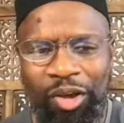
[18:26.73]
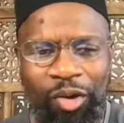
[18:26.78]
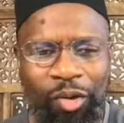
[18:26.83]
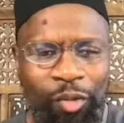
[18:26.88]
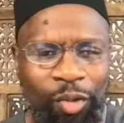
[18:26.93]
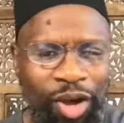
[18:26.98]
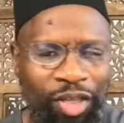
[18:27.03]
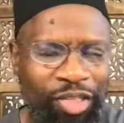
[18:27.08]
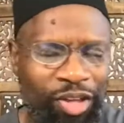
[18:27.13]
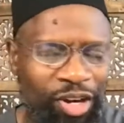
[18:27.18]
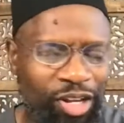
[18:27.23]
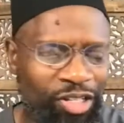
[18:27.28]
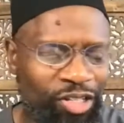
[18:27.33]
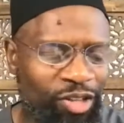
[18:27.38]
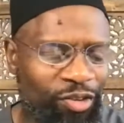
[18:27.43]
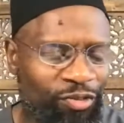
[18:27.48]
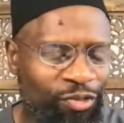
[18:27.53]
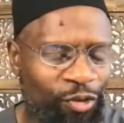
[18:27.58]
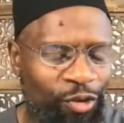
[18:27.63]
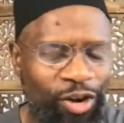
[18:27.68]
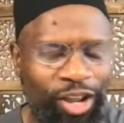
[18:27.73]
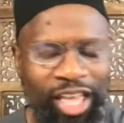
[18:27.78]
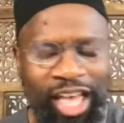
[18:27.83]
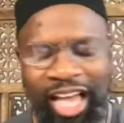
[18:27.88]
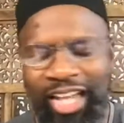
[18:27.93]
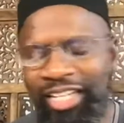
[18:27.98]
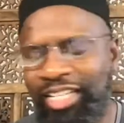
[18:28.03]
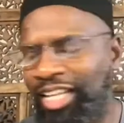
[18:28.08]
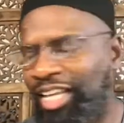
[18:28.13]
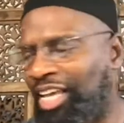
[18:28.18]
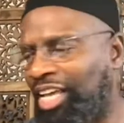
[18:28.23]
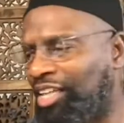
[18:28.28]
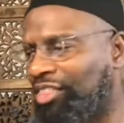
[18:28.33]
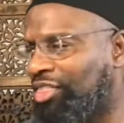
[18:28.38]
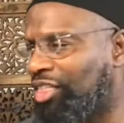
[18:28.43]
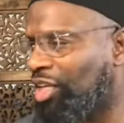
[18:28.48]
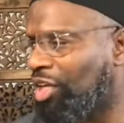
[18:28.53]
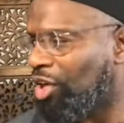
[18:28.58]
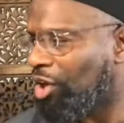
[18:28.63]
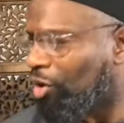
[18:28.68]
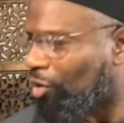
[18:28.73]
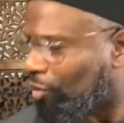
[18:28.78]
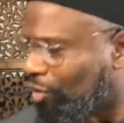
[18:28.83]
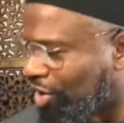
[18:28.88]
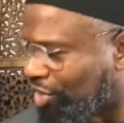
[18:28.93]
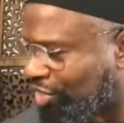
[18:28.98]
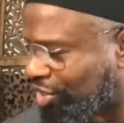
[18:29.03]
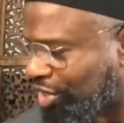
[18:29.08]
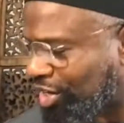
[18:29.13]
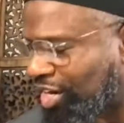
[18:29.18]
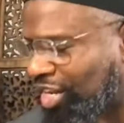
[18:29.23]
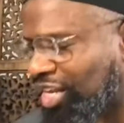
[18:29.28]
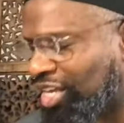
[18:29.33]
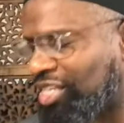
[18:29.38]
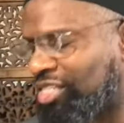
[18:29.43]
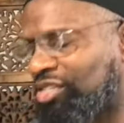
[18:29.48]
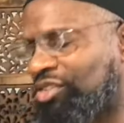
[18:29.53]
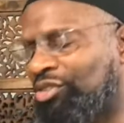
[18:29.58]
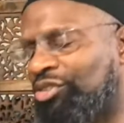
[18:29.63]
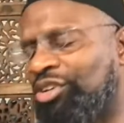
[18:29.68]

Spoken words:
whether it is the 40 Hadith, whether it is